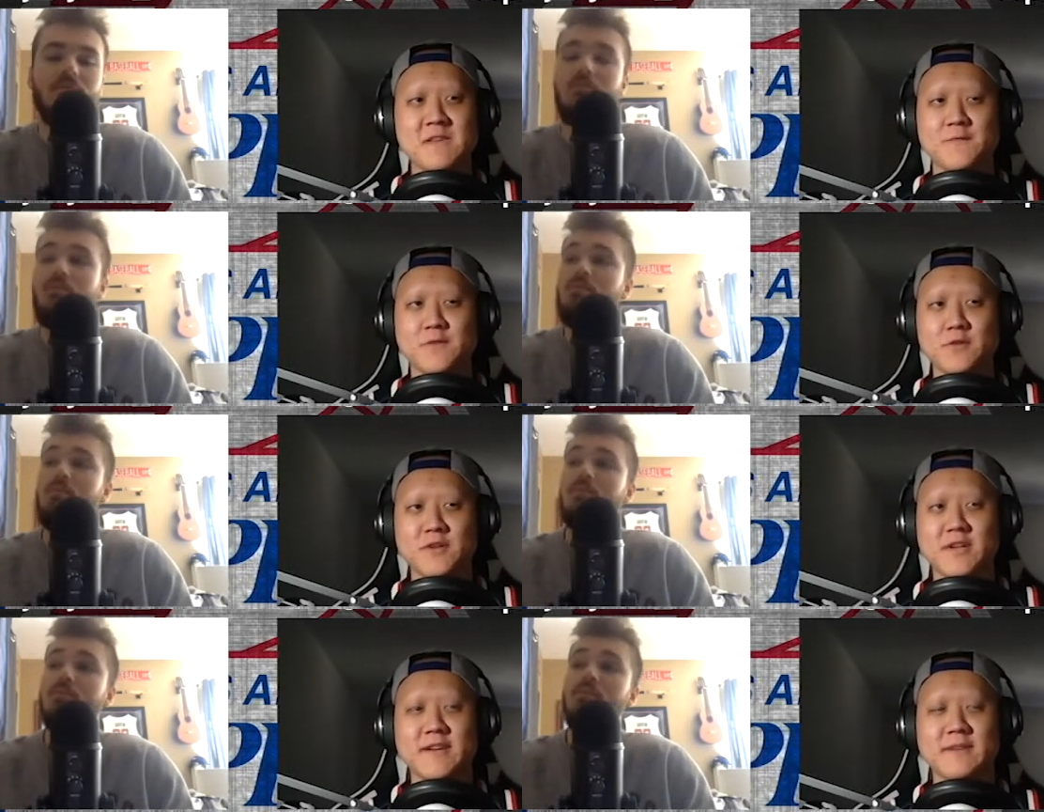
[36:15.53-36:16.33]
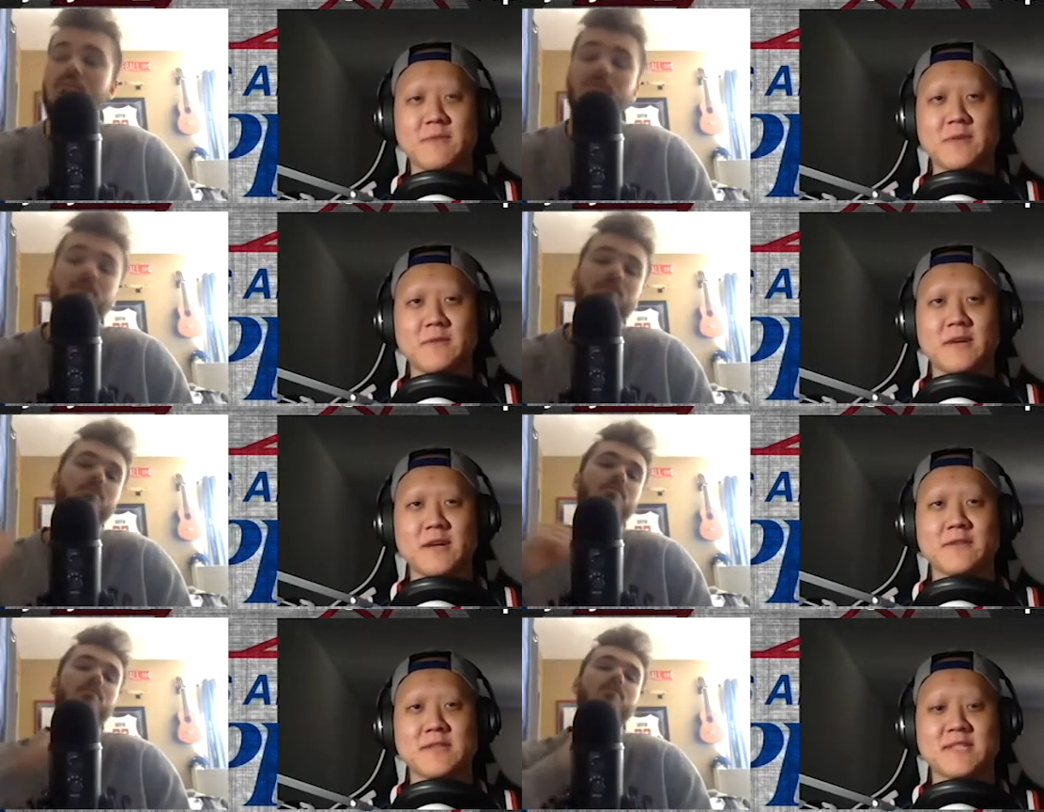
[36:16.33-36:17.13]
Speaker 1: if you look at maybe
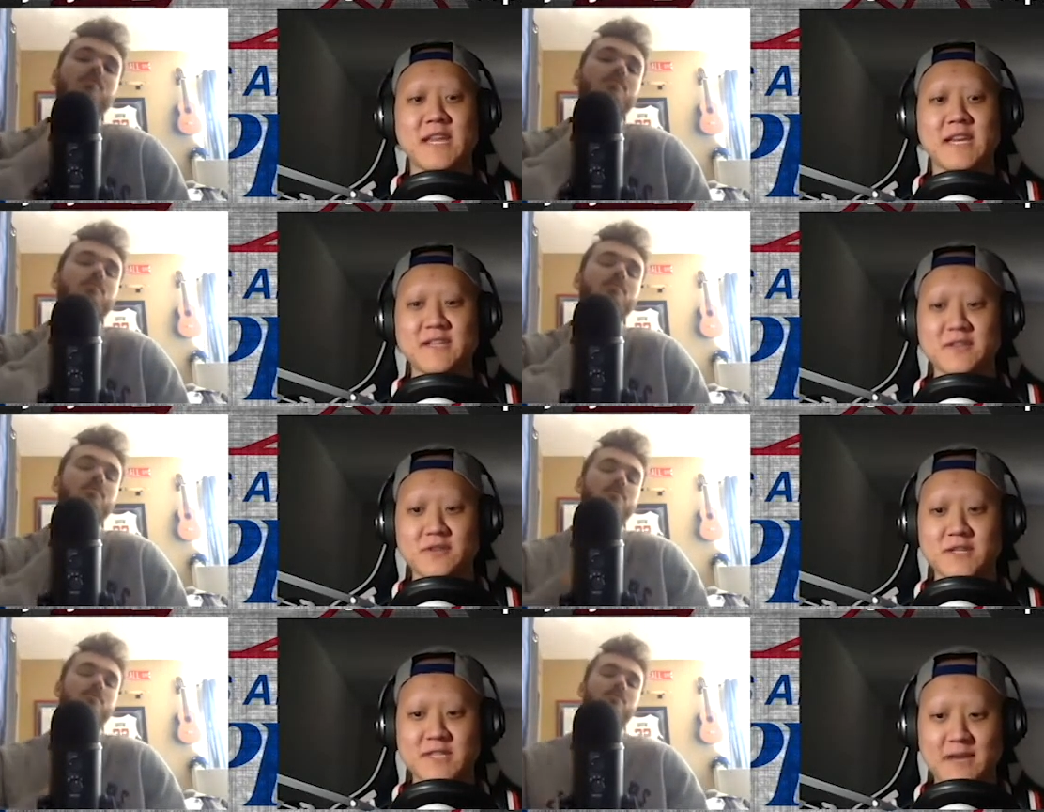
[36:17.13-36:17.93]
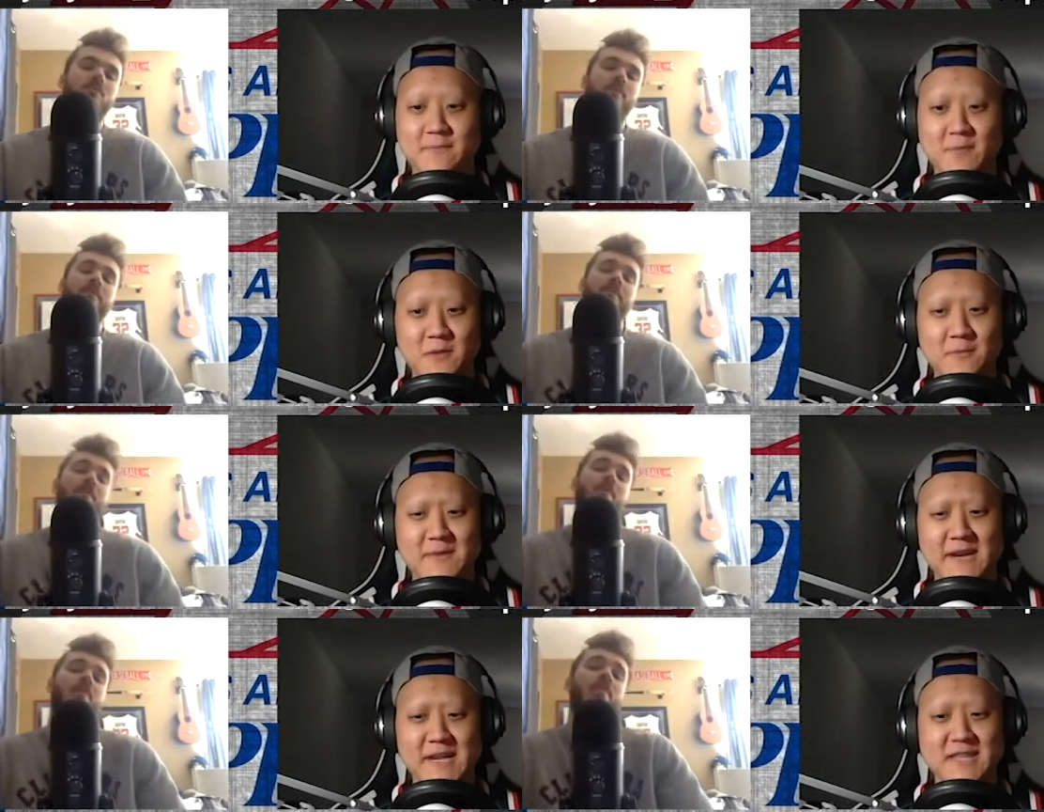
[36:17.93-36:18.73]
how the standings are going to shape up,
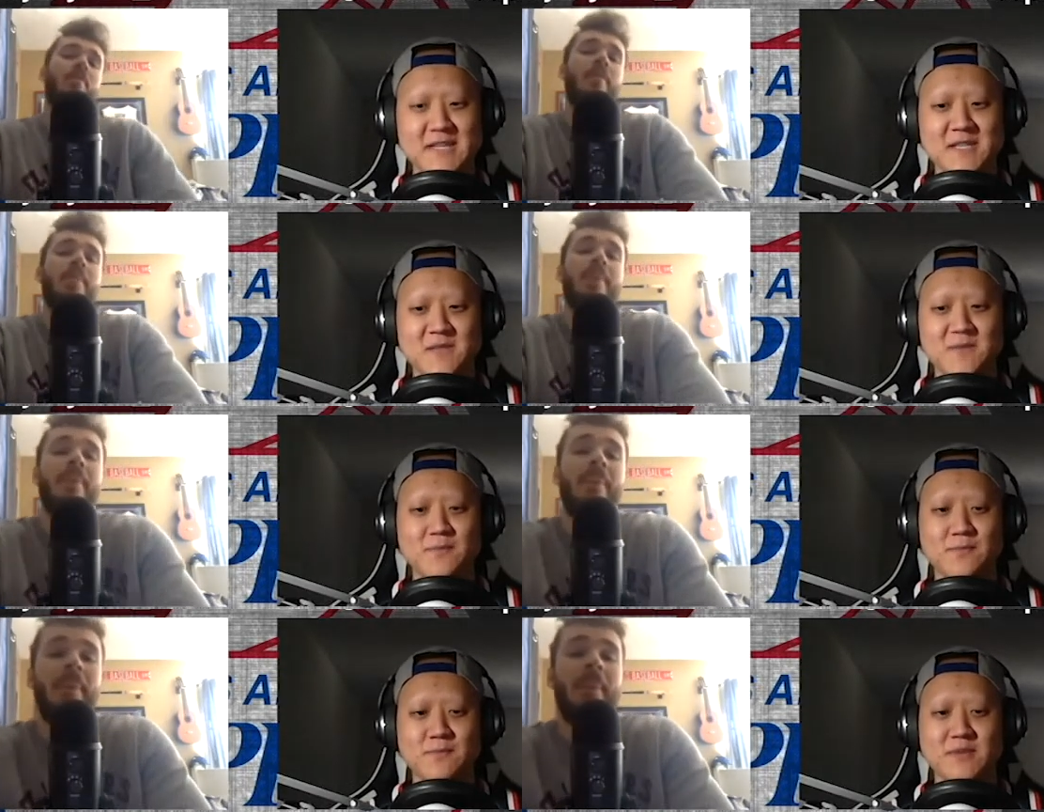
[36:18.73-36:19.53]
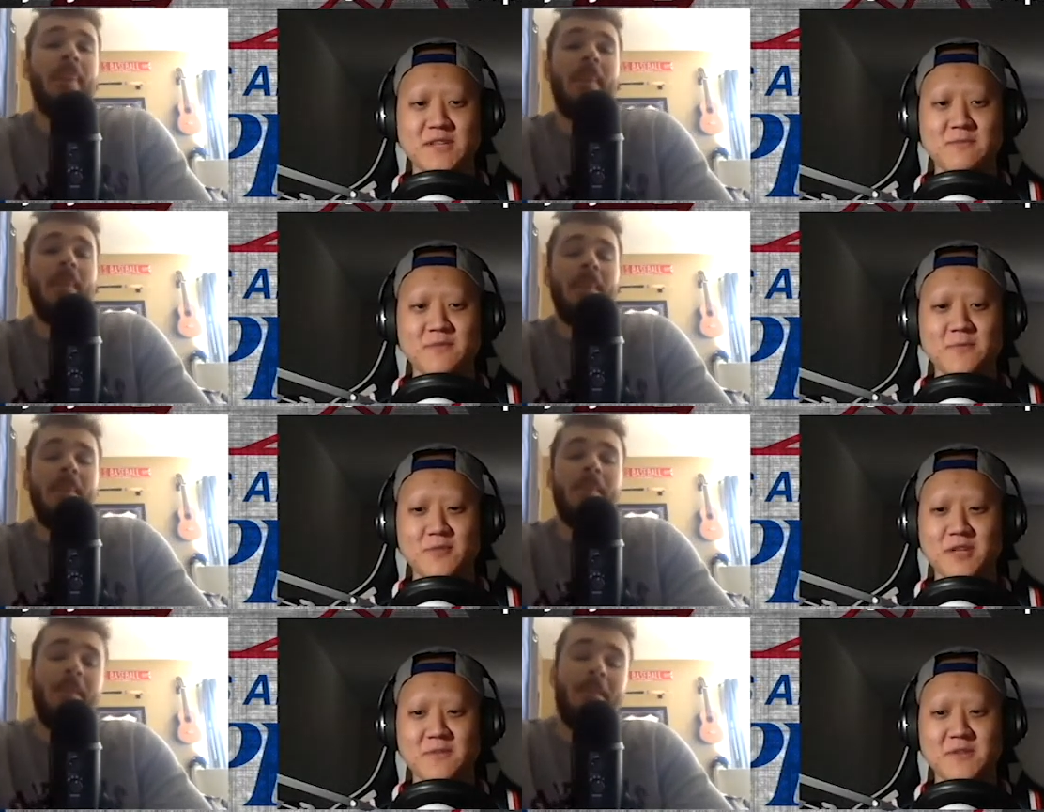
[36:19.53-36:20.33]
I think it's going to be
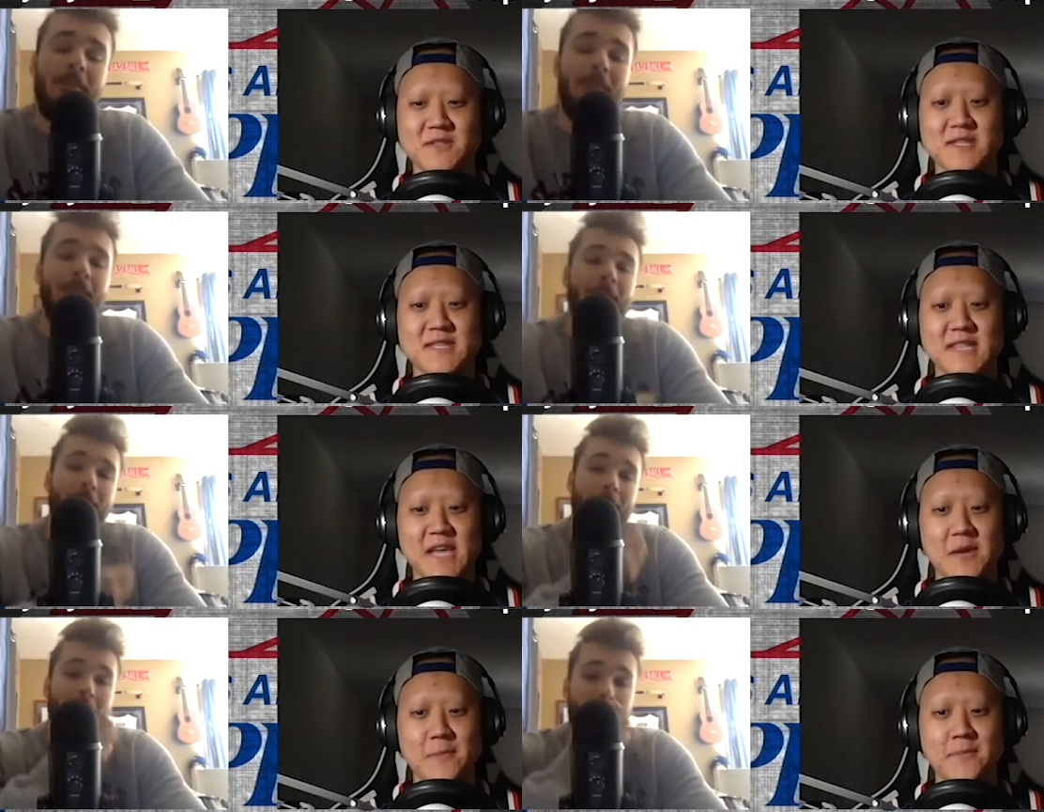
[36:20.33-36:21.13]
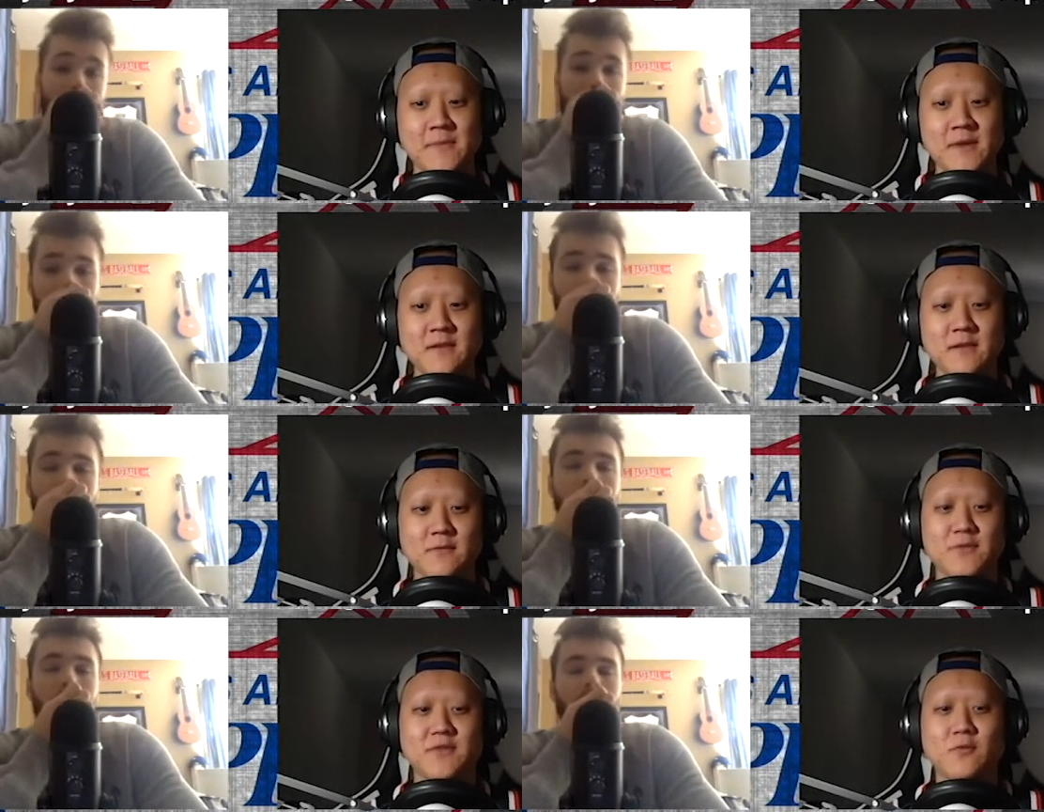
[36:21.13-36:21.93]
pretty much the same
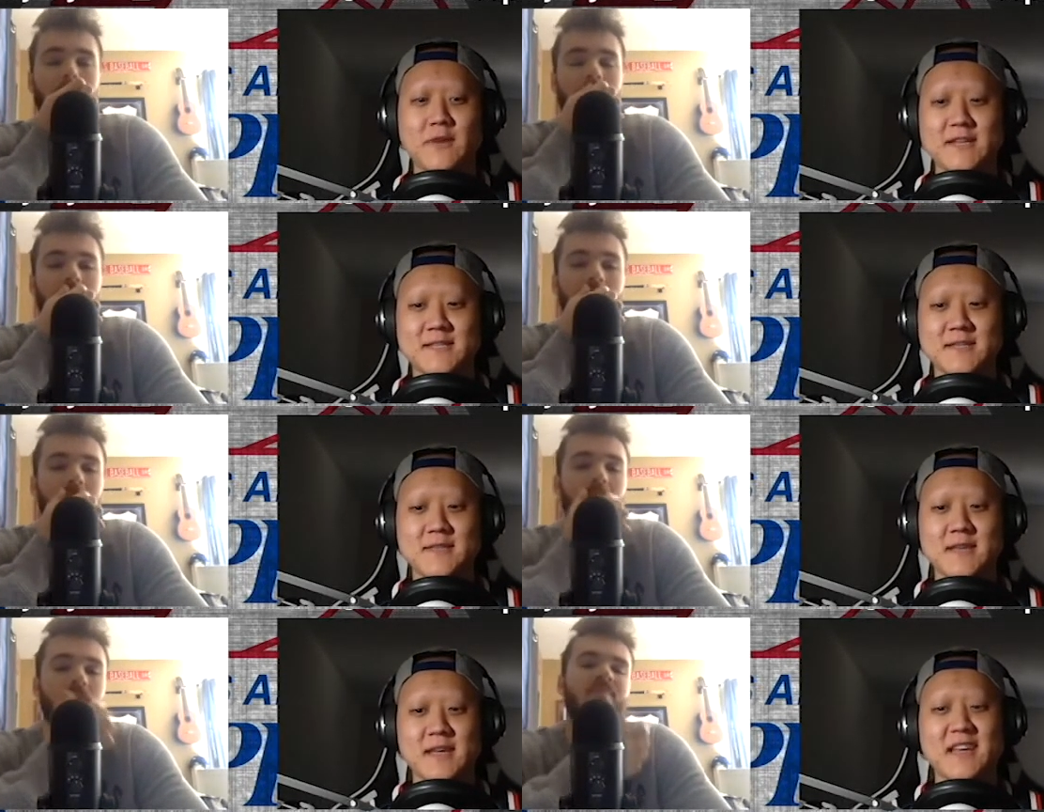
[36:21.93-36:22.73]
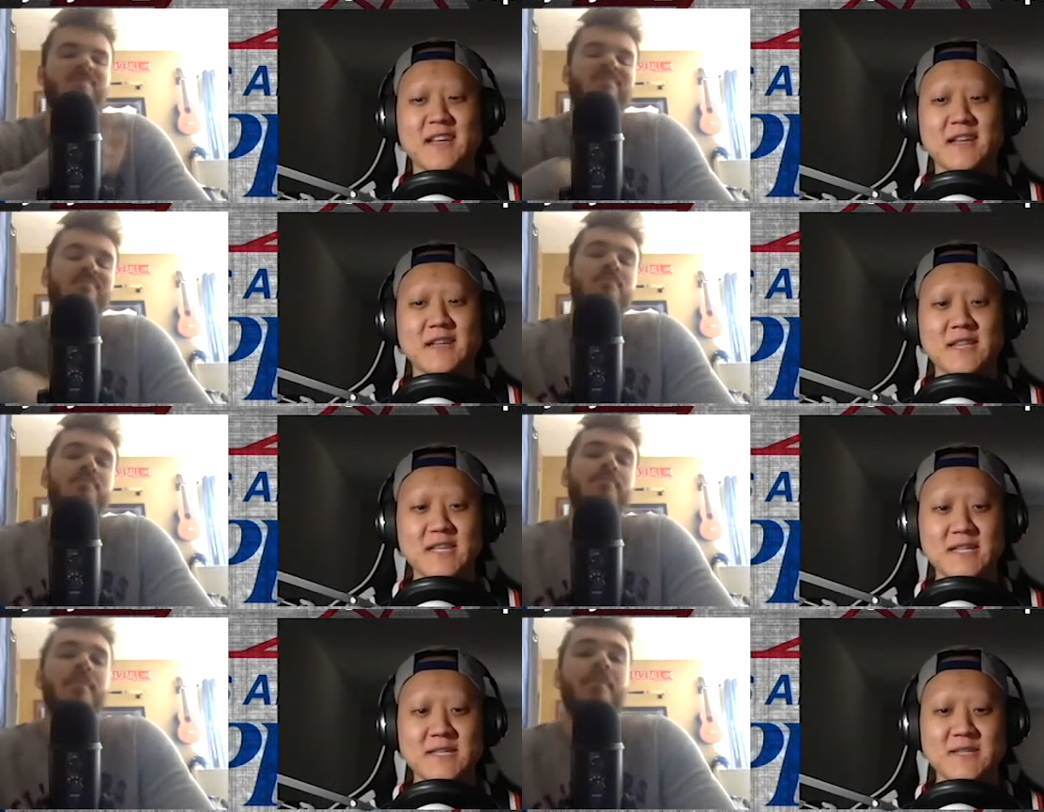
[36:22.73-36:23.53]
with the West and in
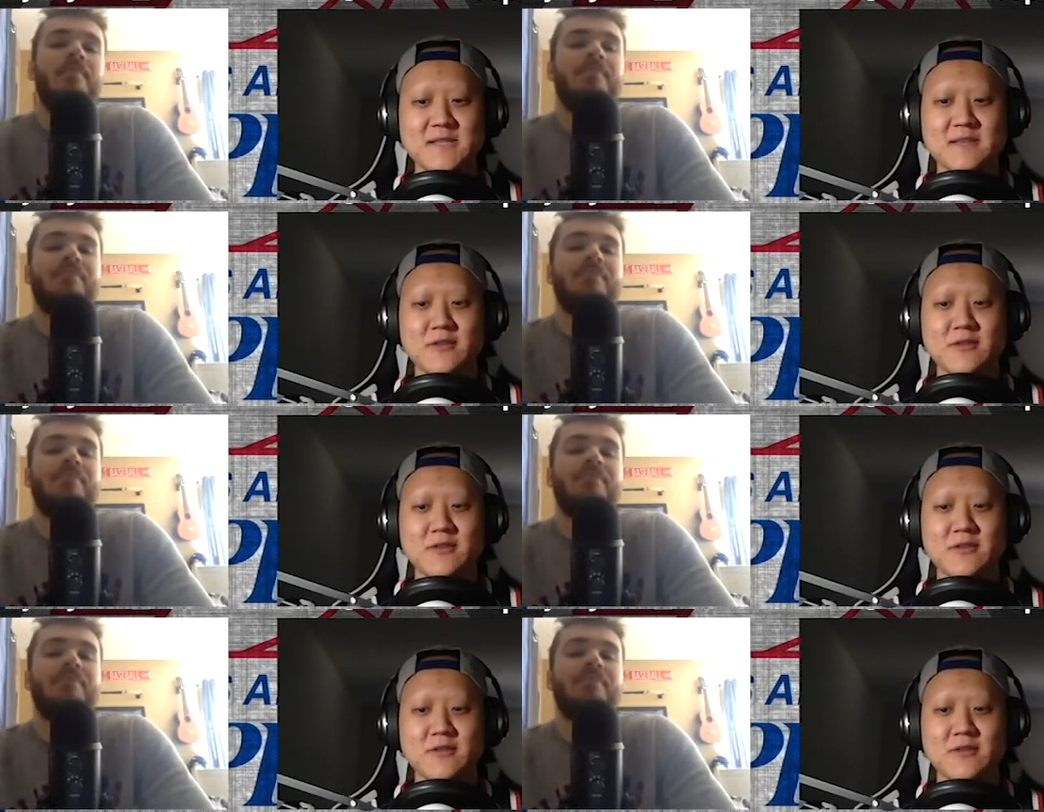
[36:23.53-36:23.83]
the East.